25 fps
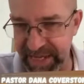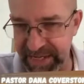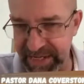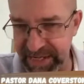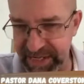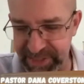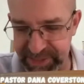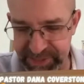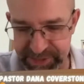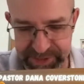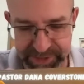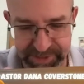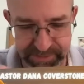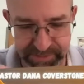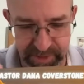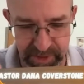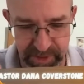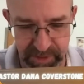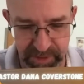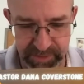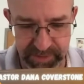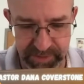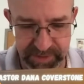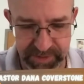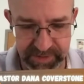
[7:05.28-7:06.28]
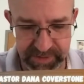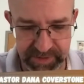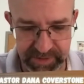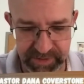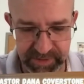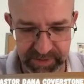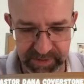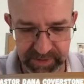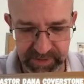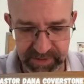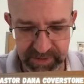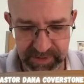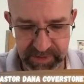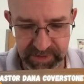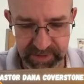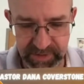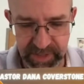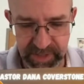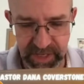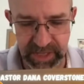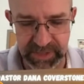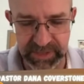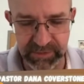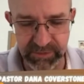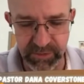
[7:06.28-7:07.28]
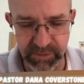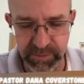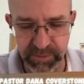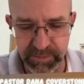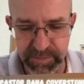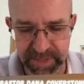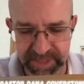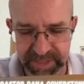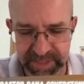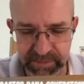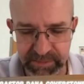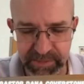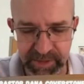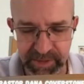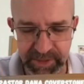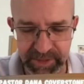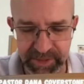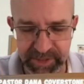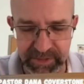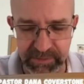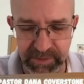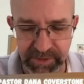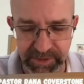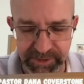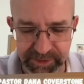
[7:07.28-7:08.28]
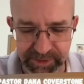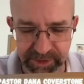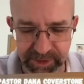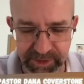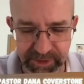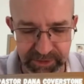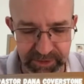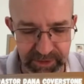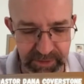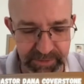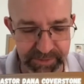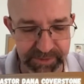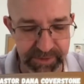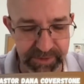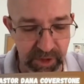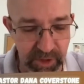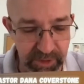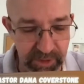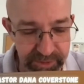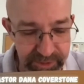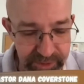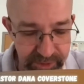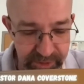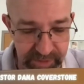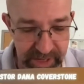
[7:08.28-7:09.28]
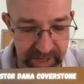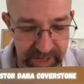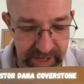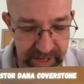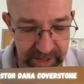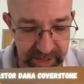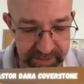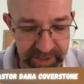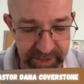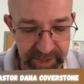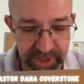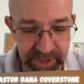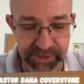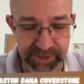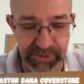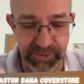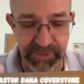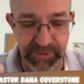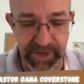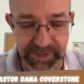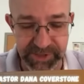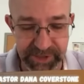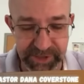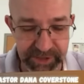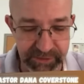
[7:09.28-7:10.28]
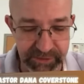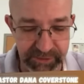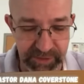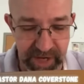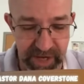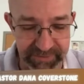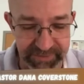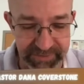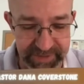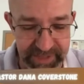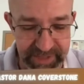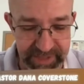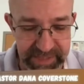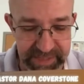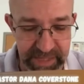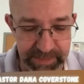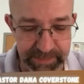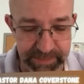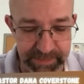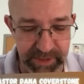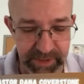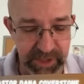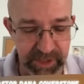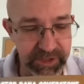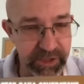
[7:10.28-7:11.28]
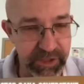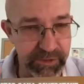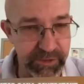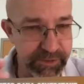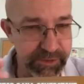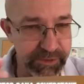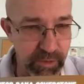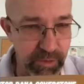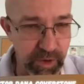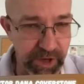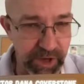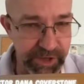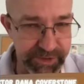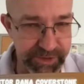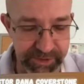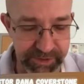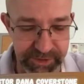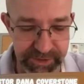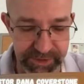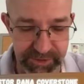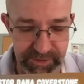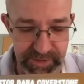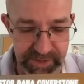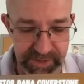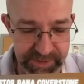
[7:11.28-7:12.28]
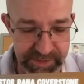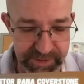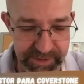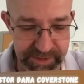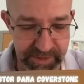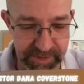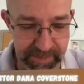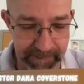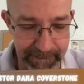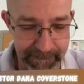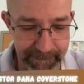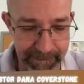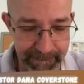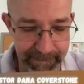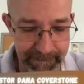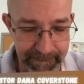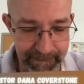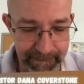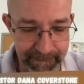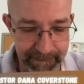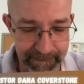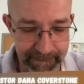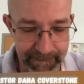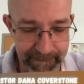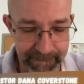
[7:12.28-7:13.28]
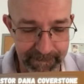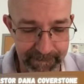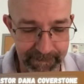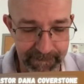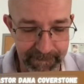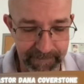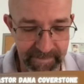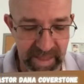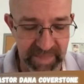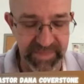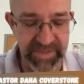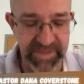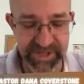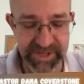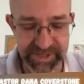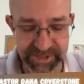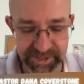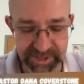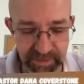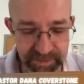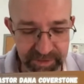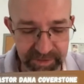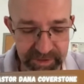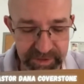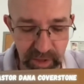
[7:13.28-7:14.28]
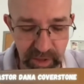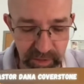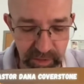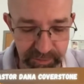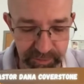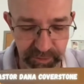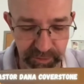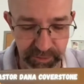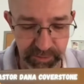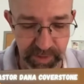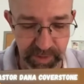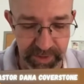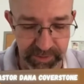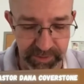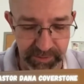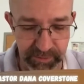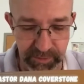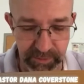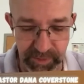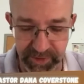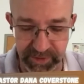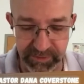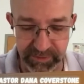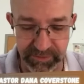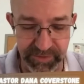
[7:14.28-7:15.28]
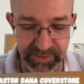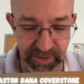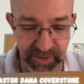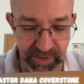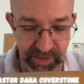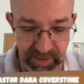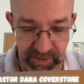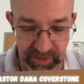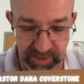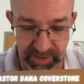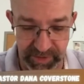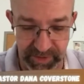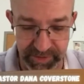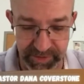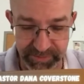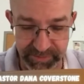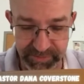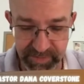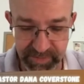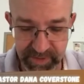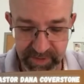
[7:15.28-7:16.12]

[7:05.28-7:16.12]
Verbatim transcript: into smoke. And there were many American military groups on the ground directing traffic and keeping a close watch on the streets. And then I saw the colorful runner running very hard,